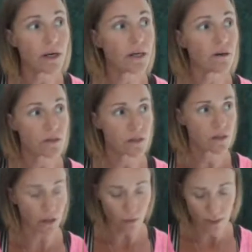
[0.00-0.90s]
I can
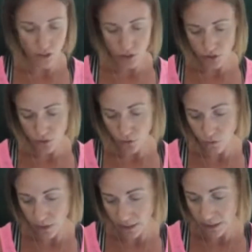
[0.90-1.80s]
ask the questions,
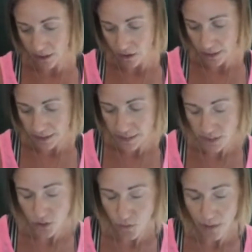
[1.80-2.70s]
or I can guide
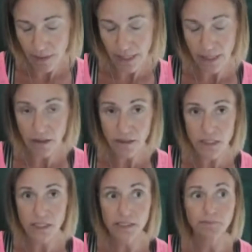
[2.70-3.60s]
to where we get the
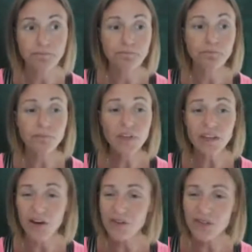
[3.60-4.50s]
answers
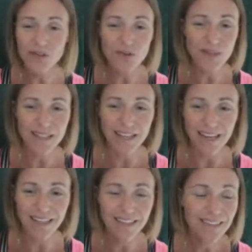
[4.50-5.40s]
are always
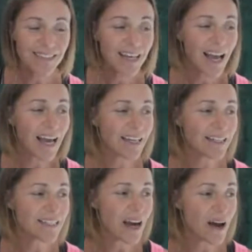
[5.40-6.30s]
there.
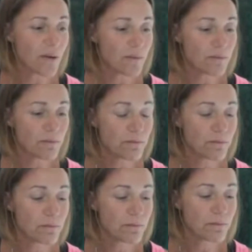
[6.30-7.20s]
And
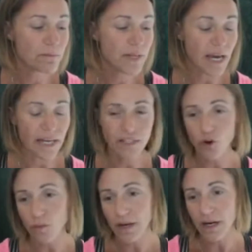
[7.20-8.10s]
yeah,
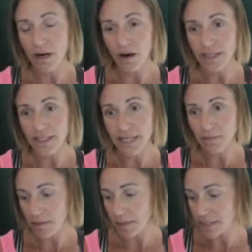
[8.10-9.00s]
drop me a line, send
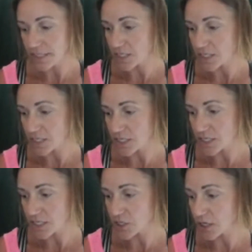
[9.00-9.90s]
me a message, and I'll
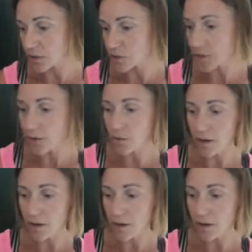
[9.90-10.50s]
do a little